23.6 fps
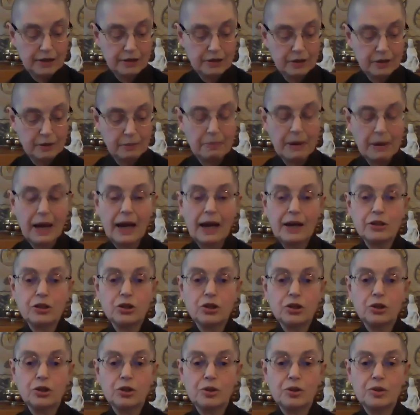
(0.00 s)

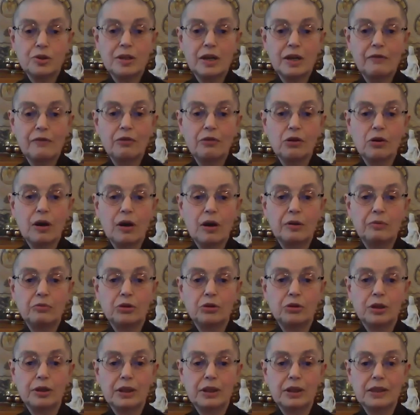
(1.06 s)
compassion is never
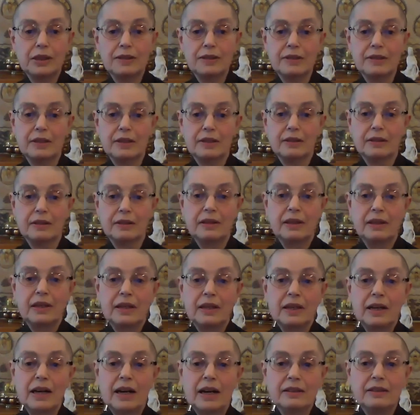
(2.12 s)
unrealistic.
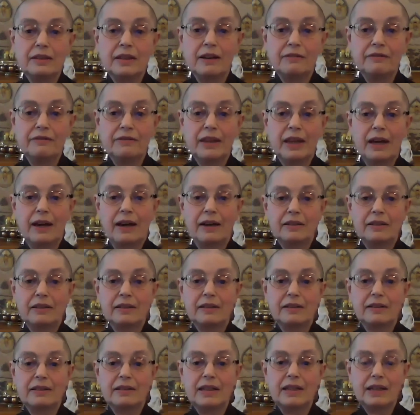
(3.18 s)
I love that.
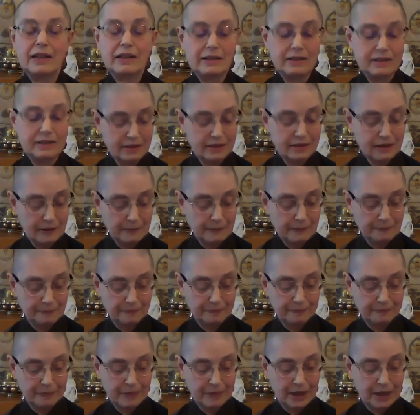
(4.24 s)
That
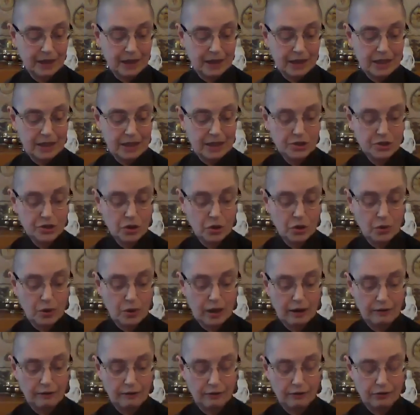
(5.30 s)
is so
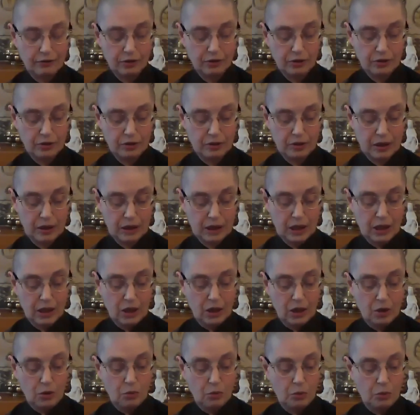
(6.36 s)
helpful.
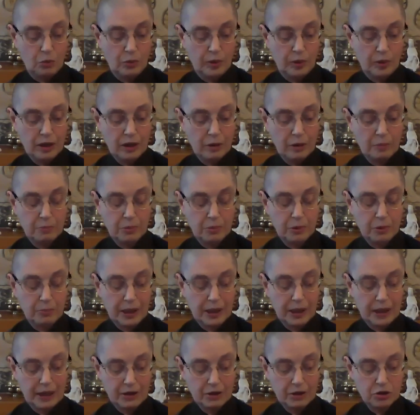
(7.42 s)
When we are
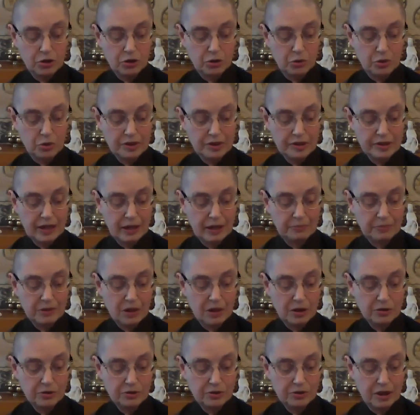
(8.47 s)
prepared to accept
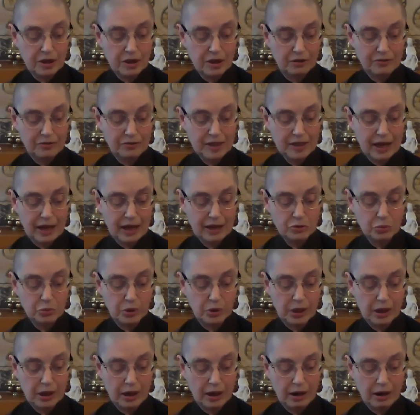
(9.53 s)
ourselves as we
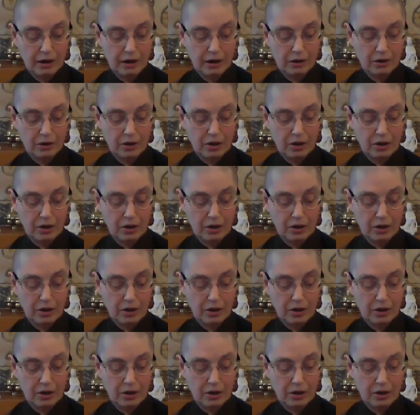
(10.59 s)
are,